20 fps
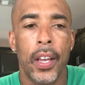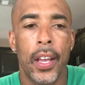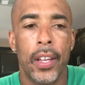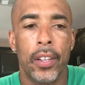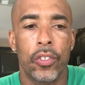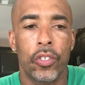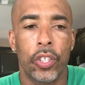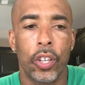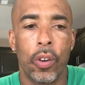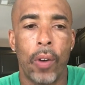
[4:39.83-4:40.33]

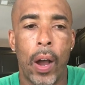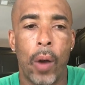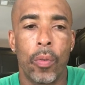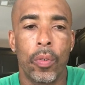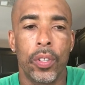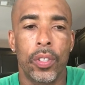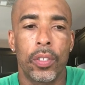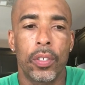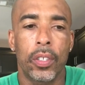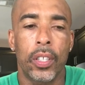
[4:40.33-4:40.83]
And so I
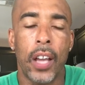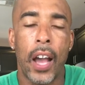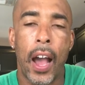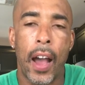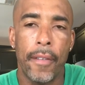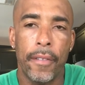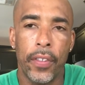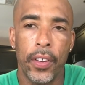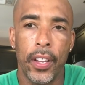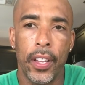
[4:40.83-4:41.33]
was
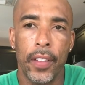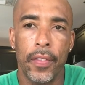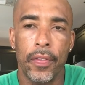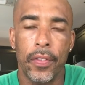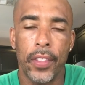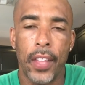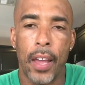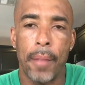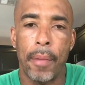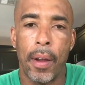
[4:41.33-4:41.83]

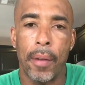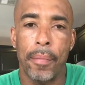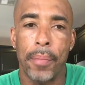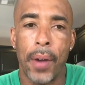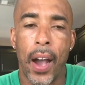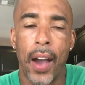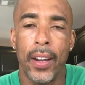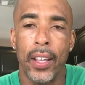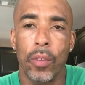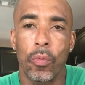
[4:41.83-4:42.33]
confident that my
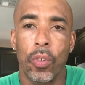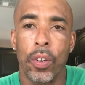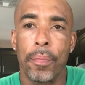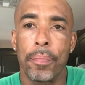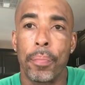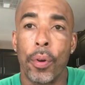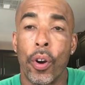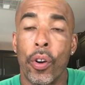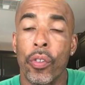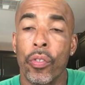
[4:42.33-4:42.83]
body
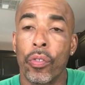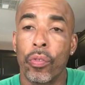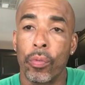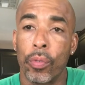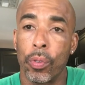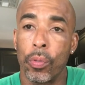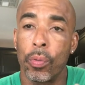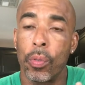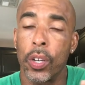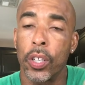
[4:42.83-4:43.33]
would burn
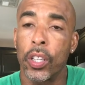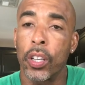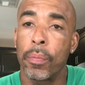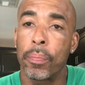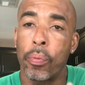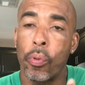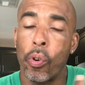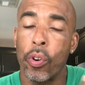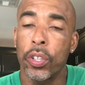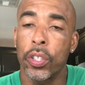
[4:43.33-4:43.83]
through a
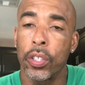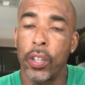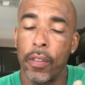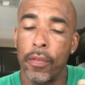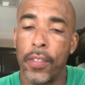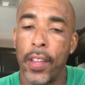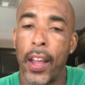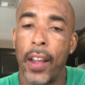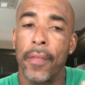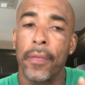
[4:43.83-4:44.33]
good portion
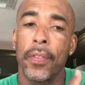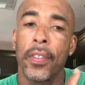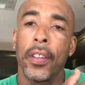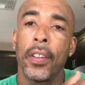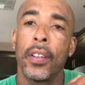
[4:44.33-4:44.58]
of that